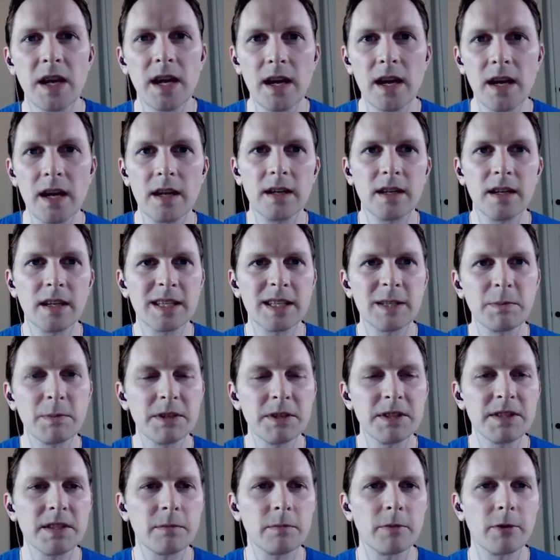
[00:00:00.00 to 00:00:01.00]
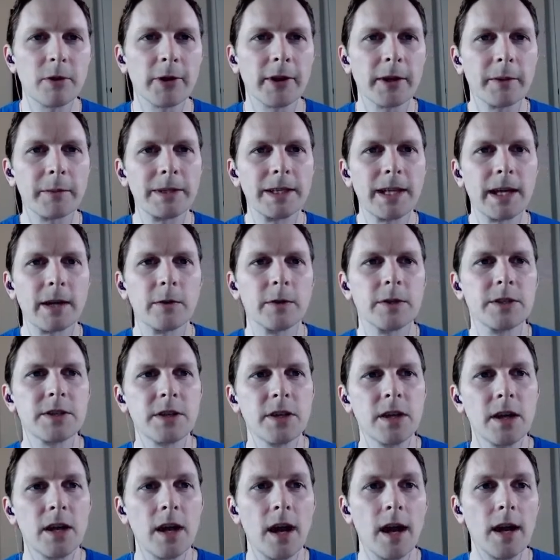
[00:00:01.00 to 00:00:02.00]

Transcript: and explicit programming language.